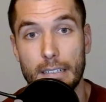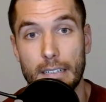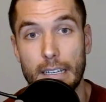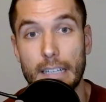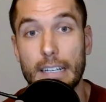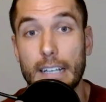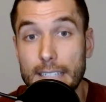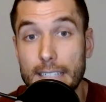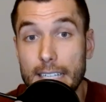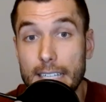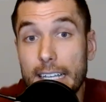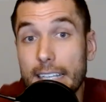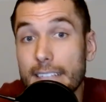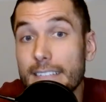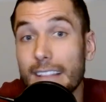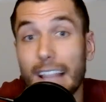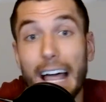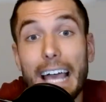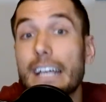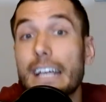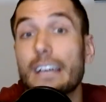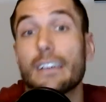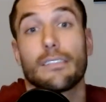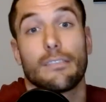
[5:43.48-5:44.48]
because it is
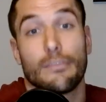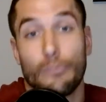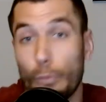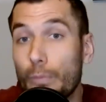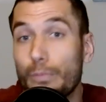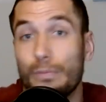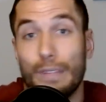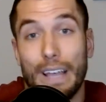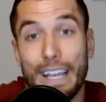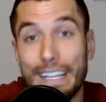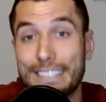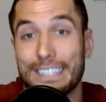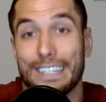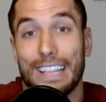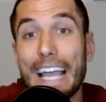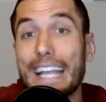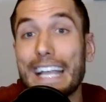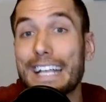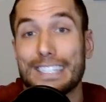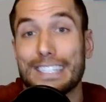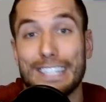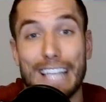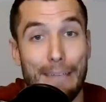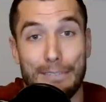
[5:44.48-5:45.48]
like it's
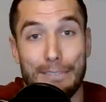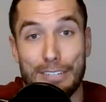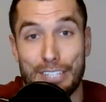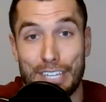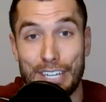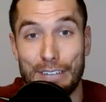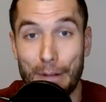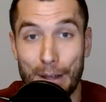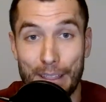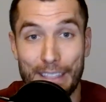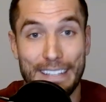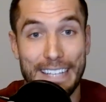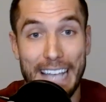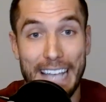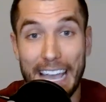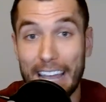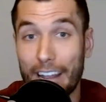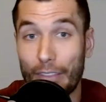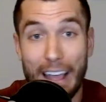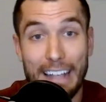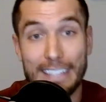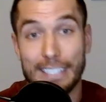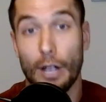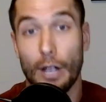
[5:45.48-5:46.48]
like a slot machine winning the
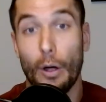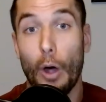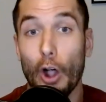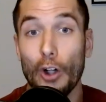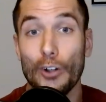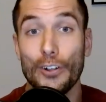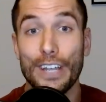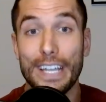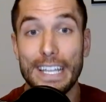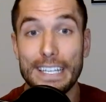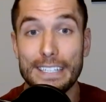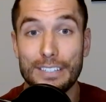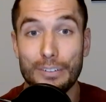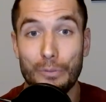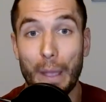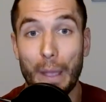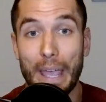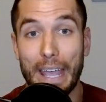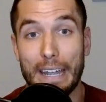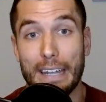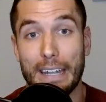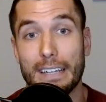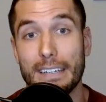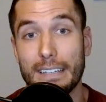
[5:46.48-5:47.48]
title. That's how hard it is to
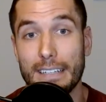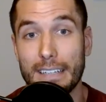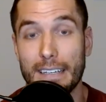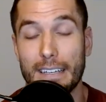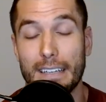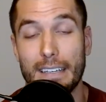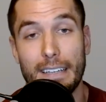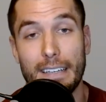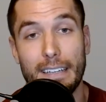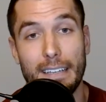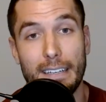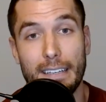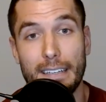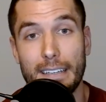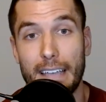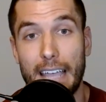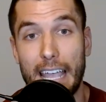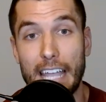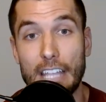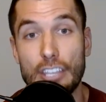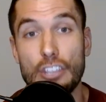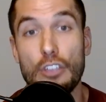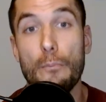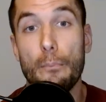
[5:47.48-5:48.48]
win.
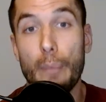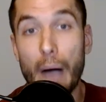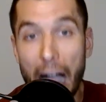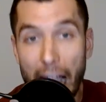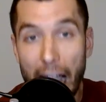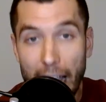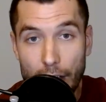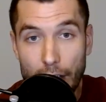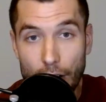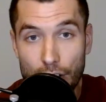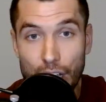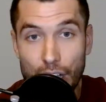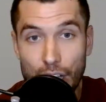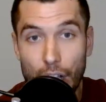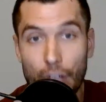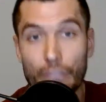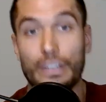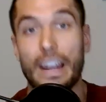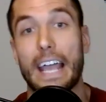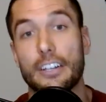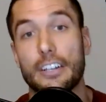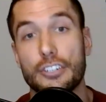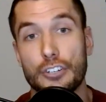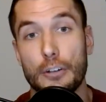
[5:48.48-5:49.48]
And you buy yourself
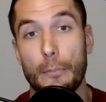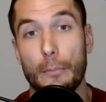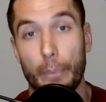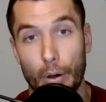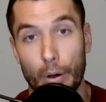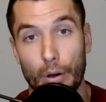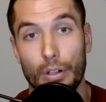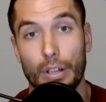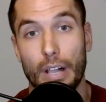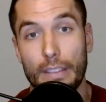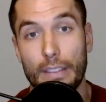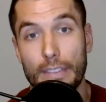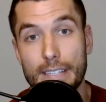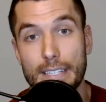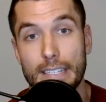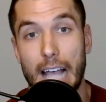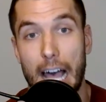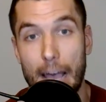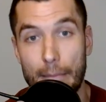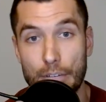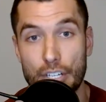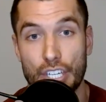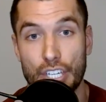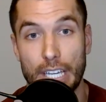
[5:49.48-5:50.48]
an extra pull on the
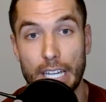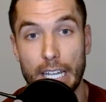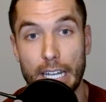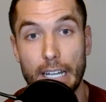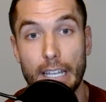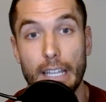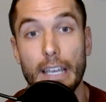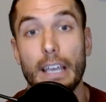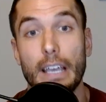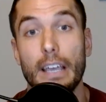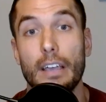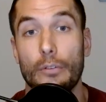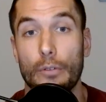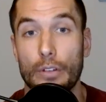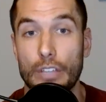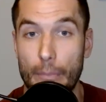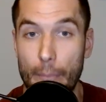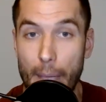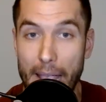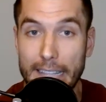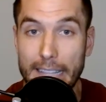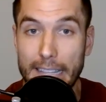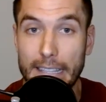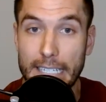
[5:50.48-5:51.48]
slot machine when
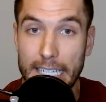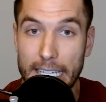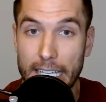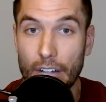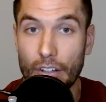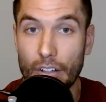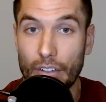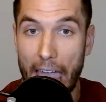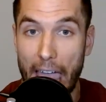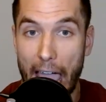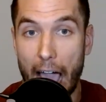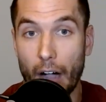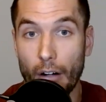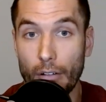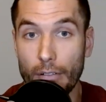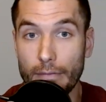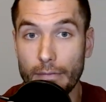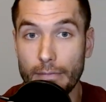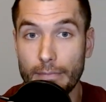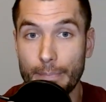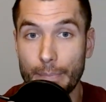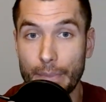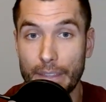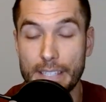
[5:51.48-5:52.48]
you make the deal now
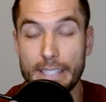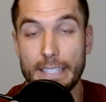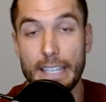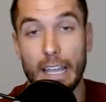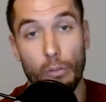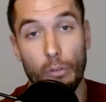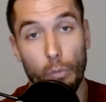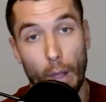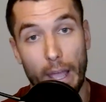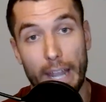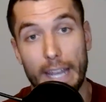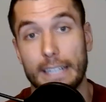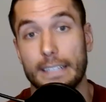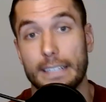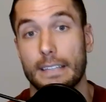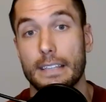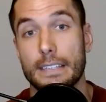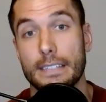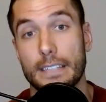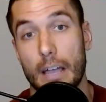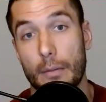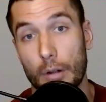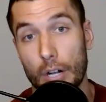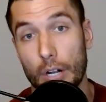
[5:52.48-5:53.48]
instead of waiting to the
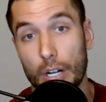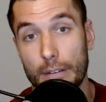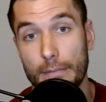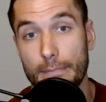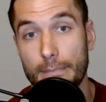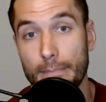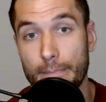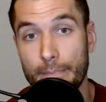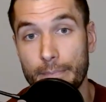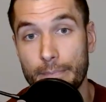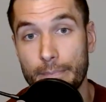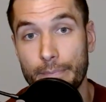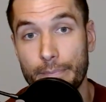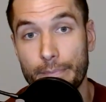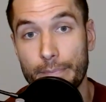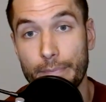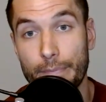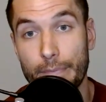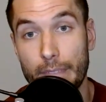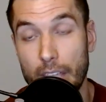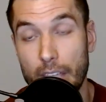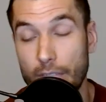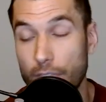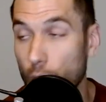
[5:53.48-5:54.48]
summer.
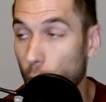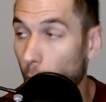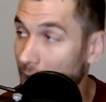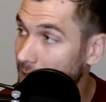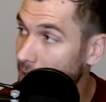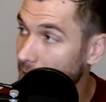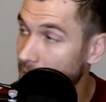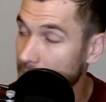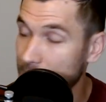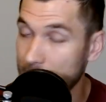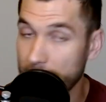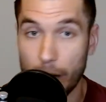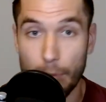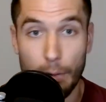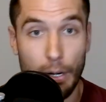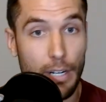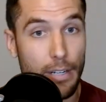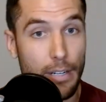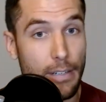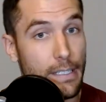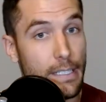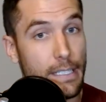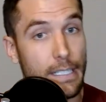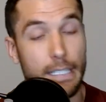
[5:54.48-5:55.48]
If you wait to the
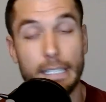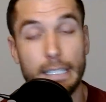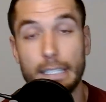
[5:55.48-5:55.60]
summer,